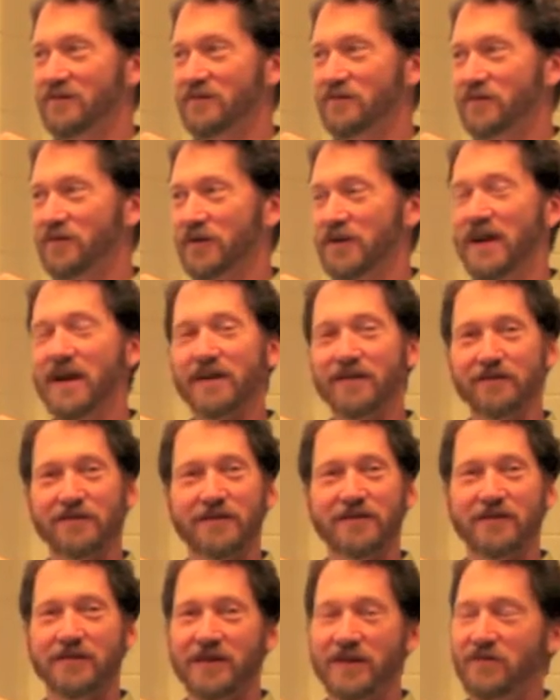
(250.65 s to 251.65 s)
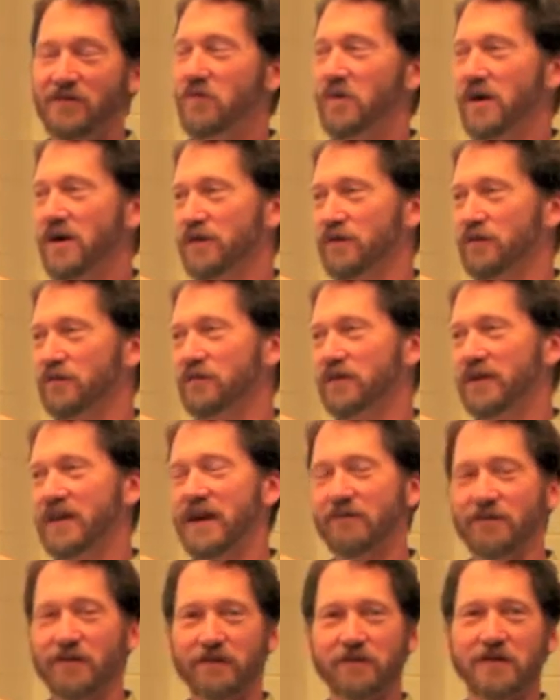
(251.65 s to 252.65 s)
Forget clean water,
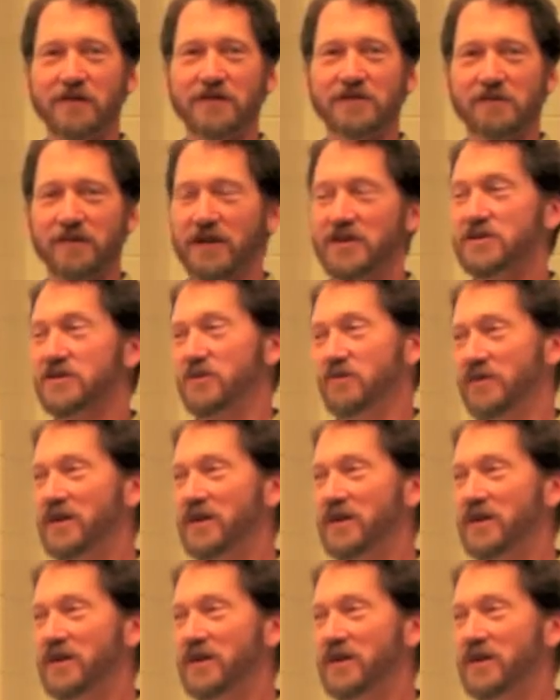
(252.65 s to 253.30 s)
forget refrigeration.